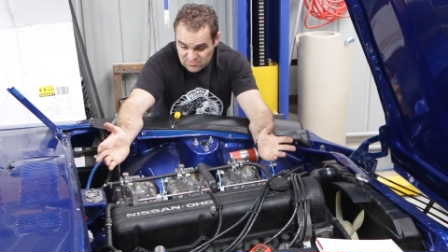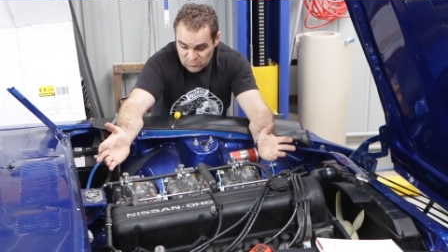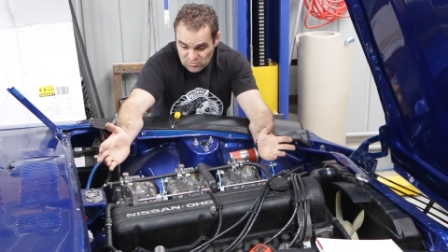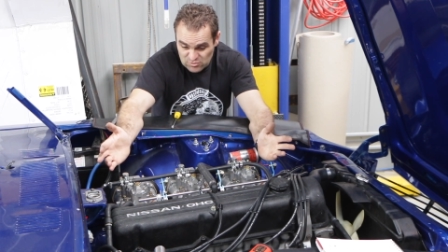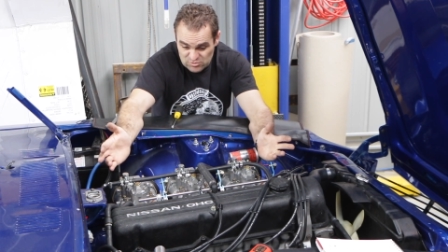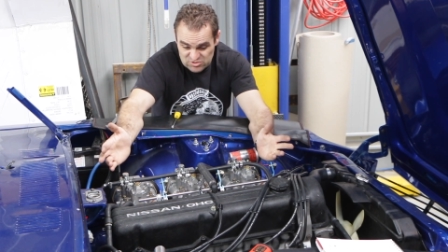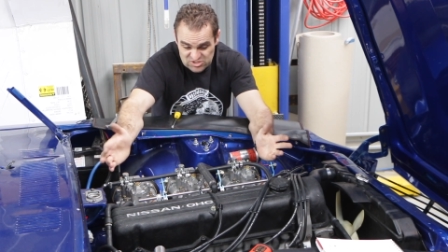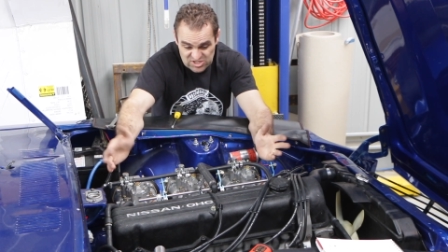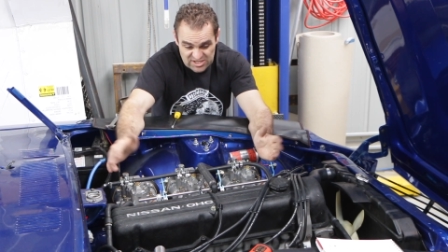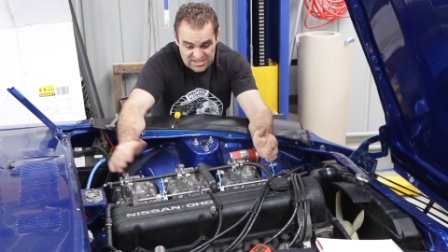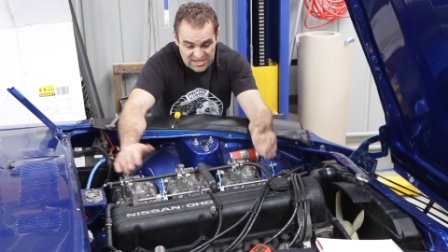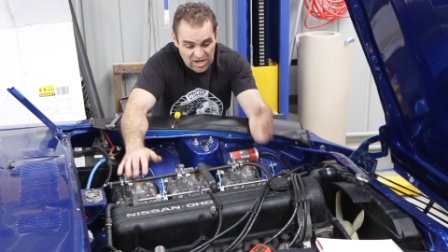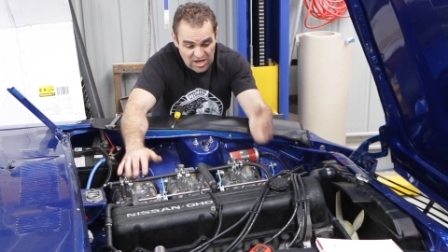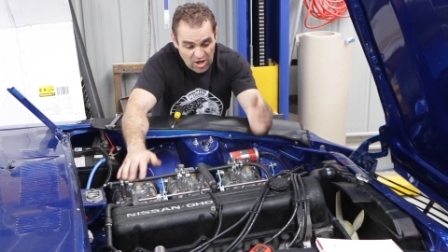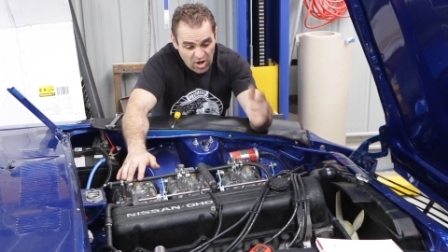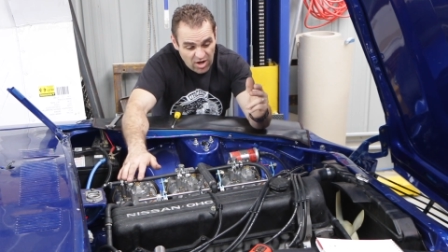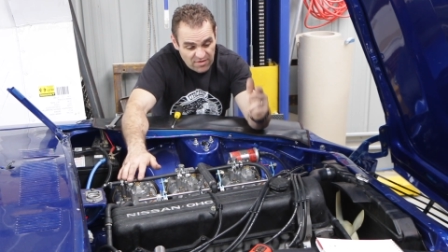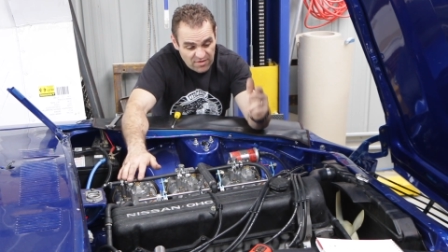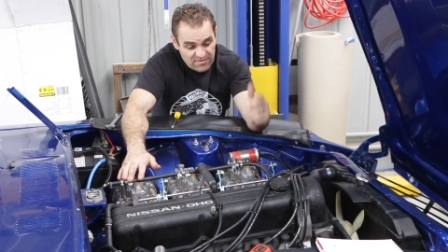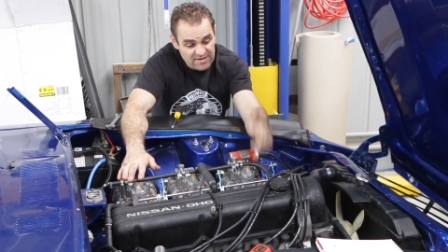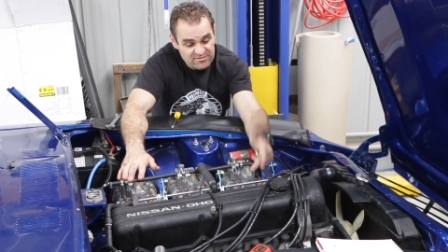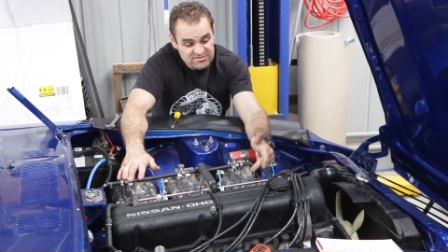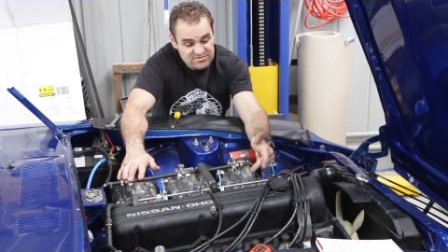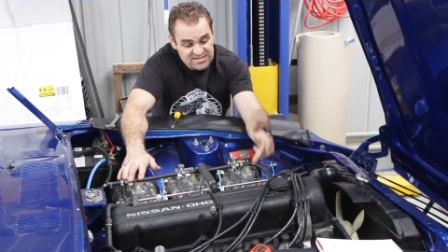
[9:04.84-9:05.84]
we'll see.
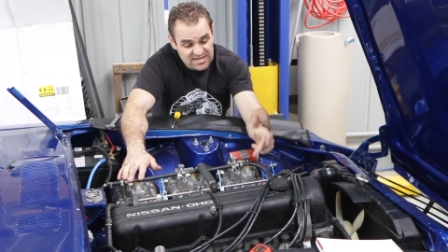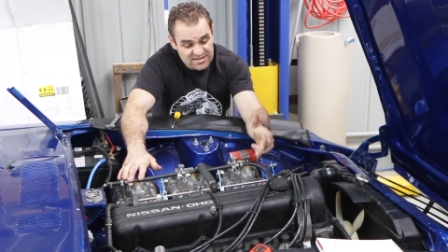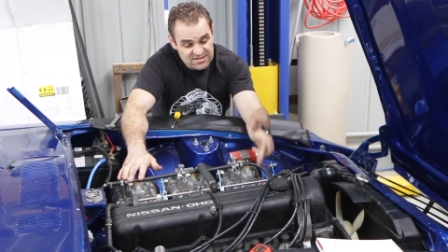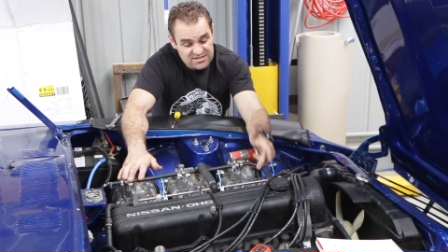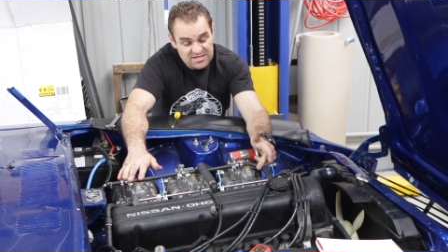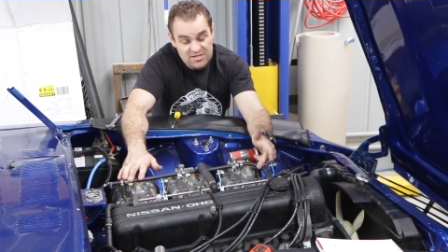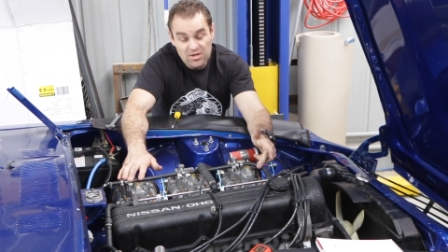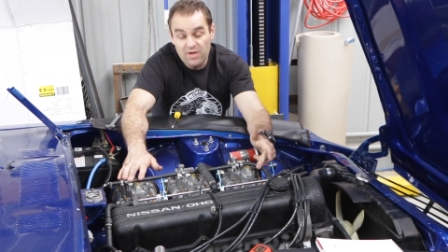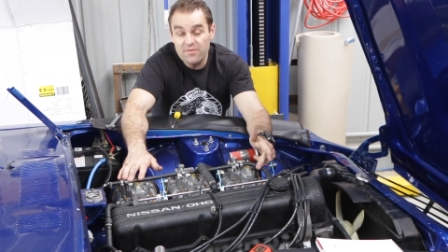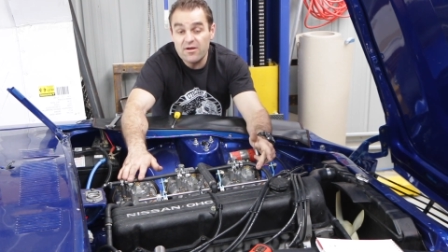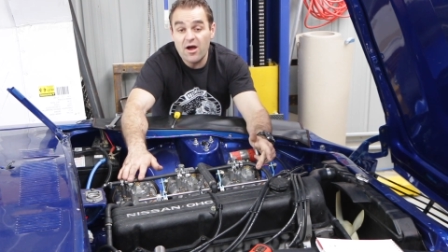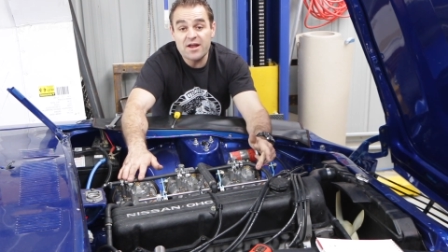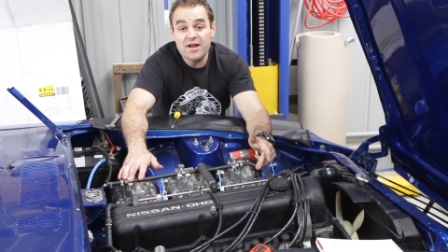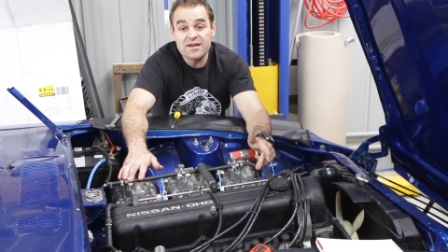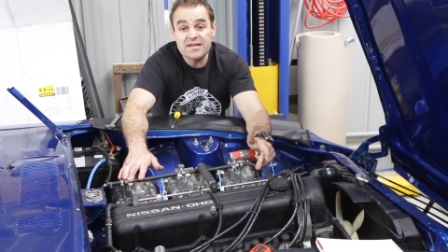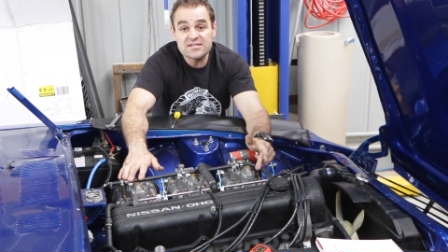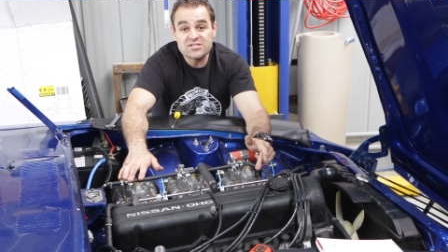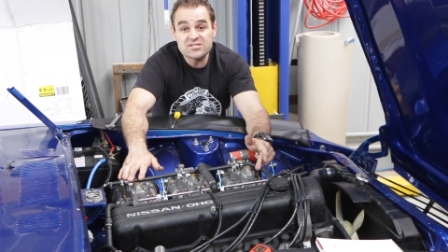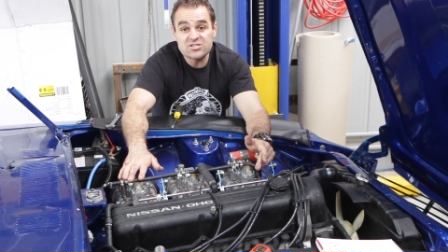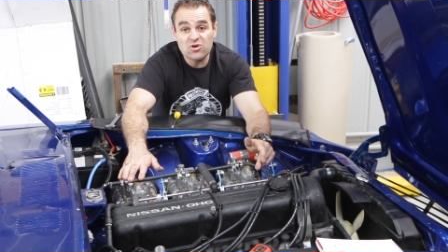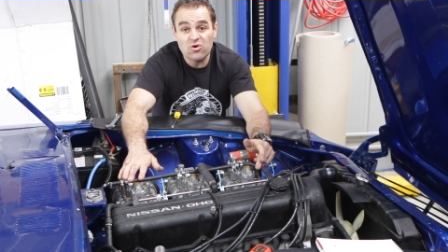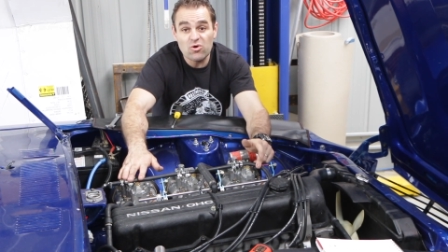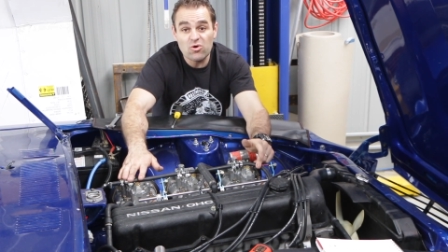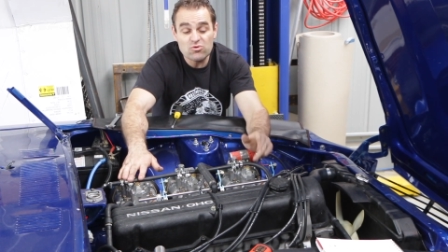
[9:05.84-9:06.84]
Oh, that was the other thing. I
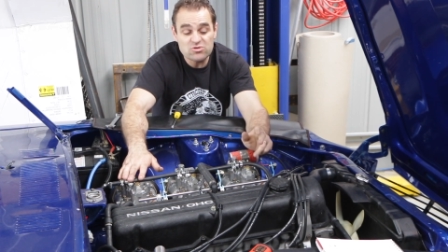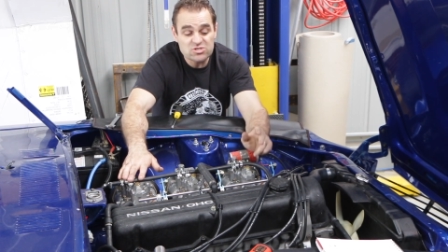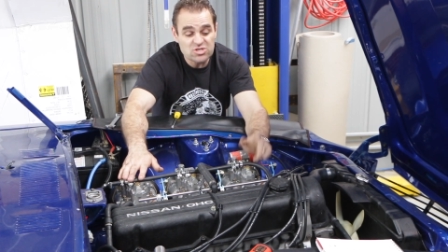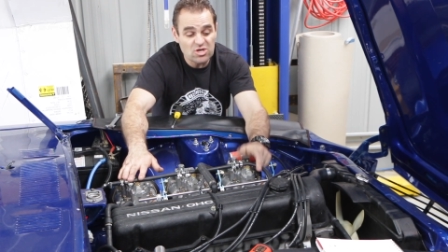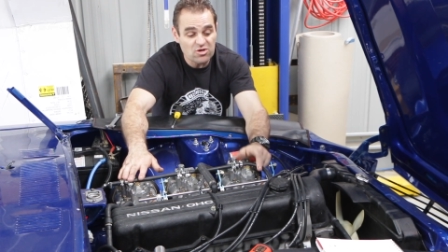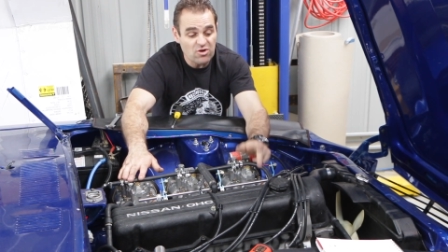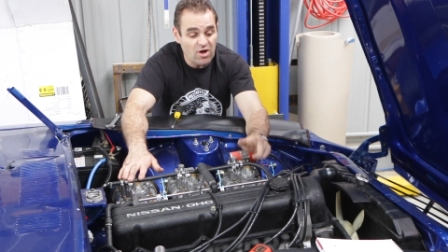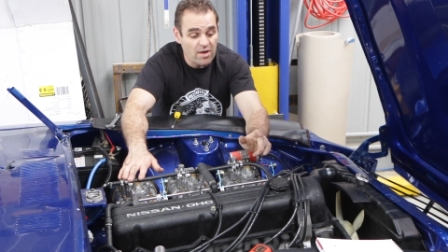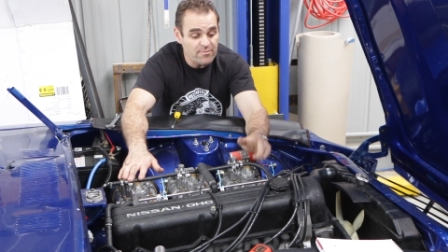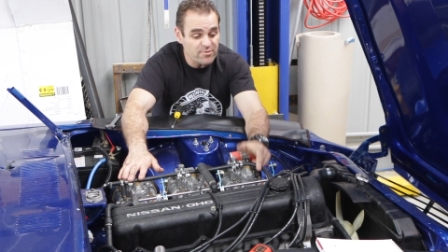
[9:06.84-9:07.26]
need to also,